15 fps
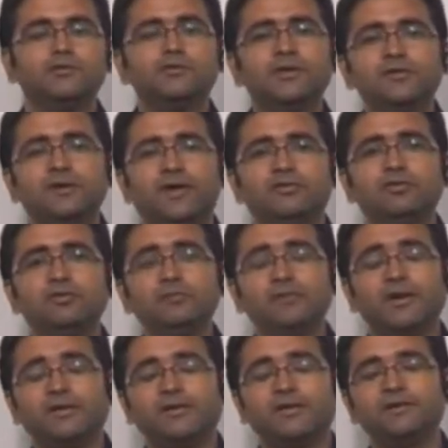You just
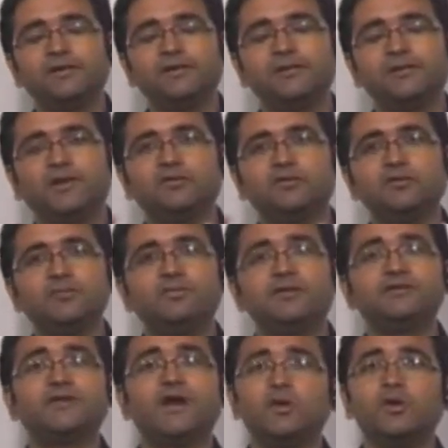assume
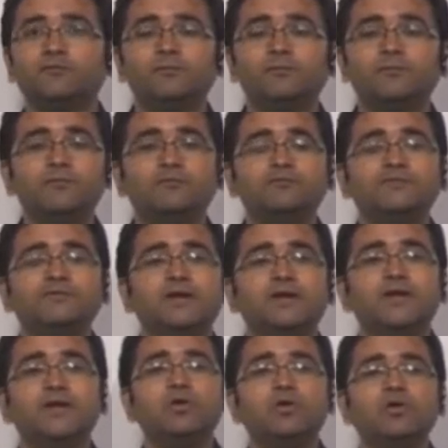such kind of input, which at
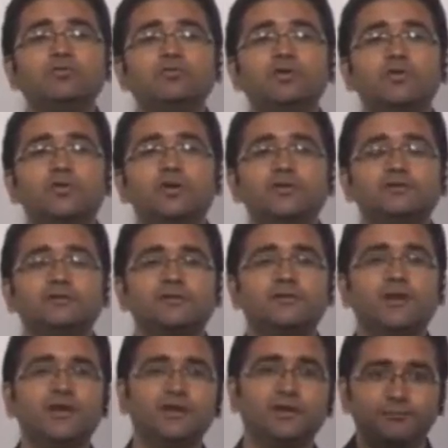t equal to 0 it is just
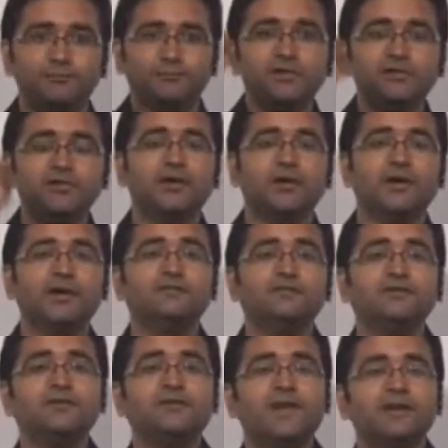like an impulse. It is
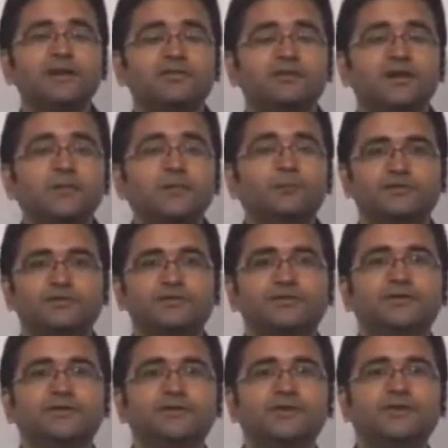just like a sudden push
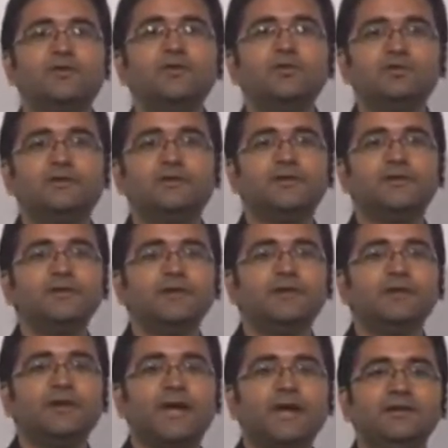given to someone
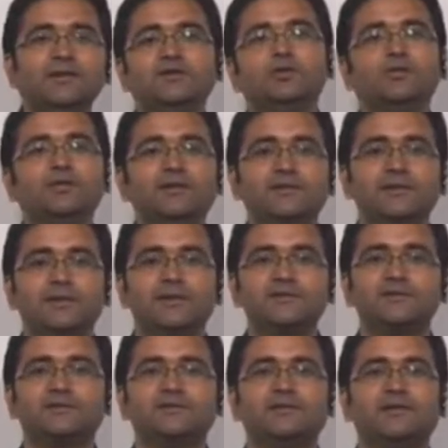and he shows its real
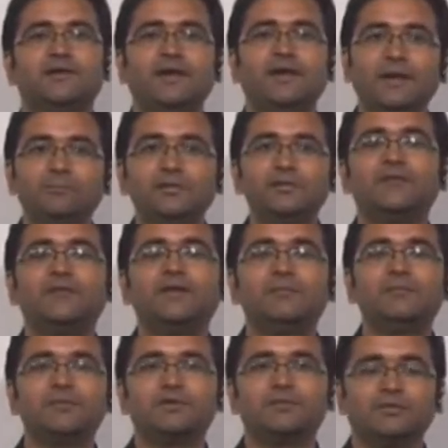nature. It happens with the
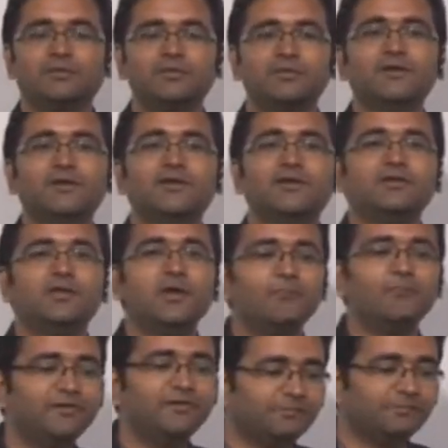impulse response. Now
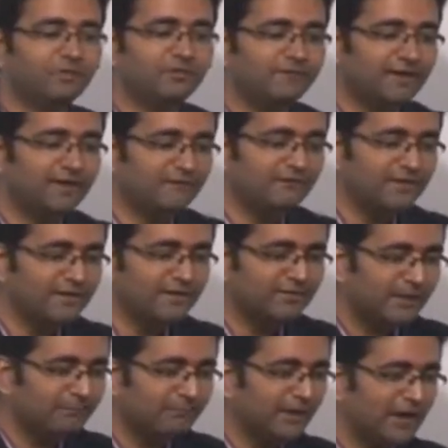impulse response, whenever it is
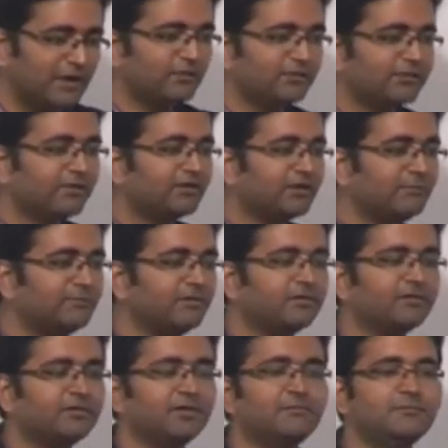applied to the
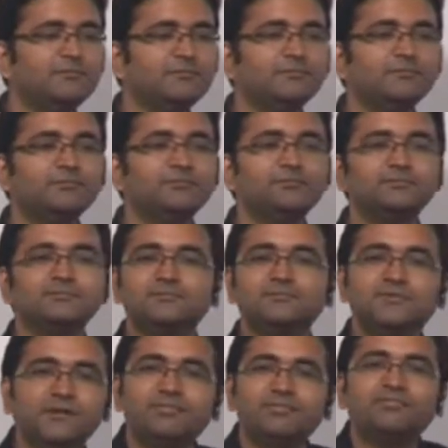system
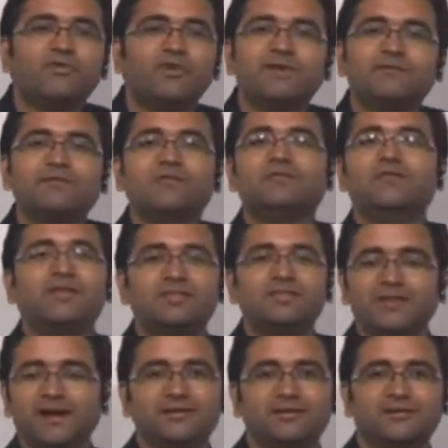gives whatever is there
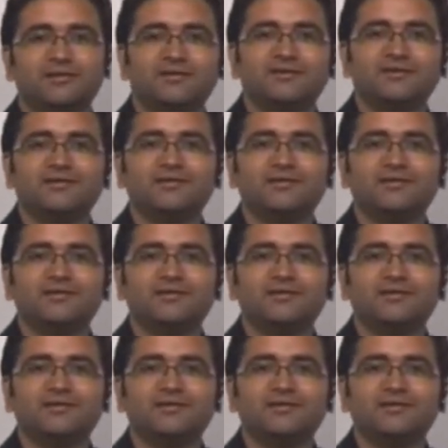inside that.